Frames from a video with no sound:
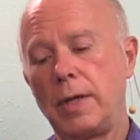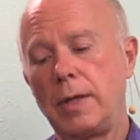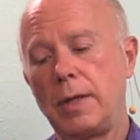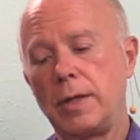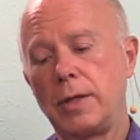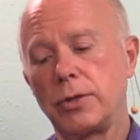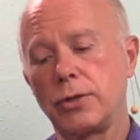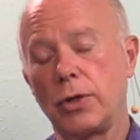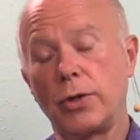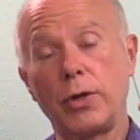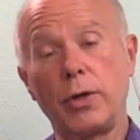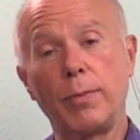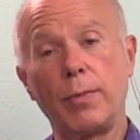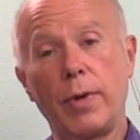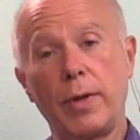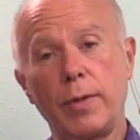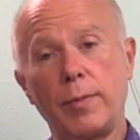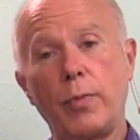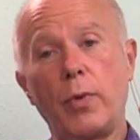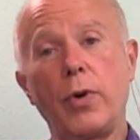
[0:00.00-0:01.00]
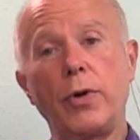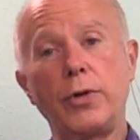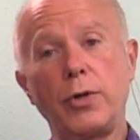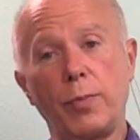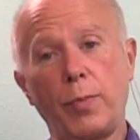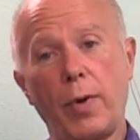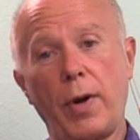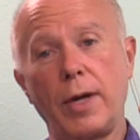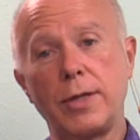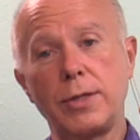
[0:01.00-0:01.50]
So your motherboard and your
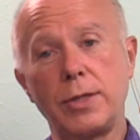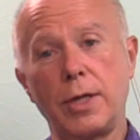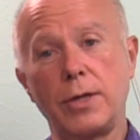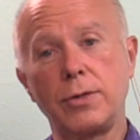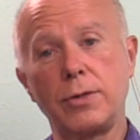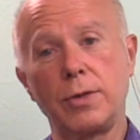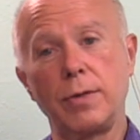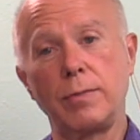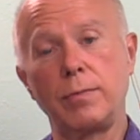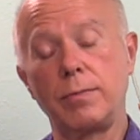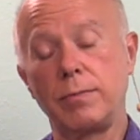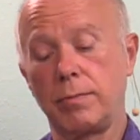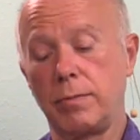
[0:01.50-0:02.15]
processor,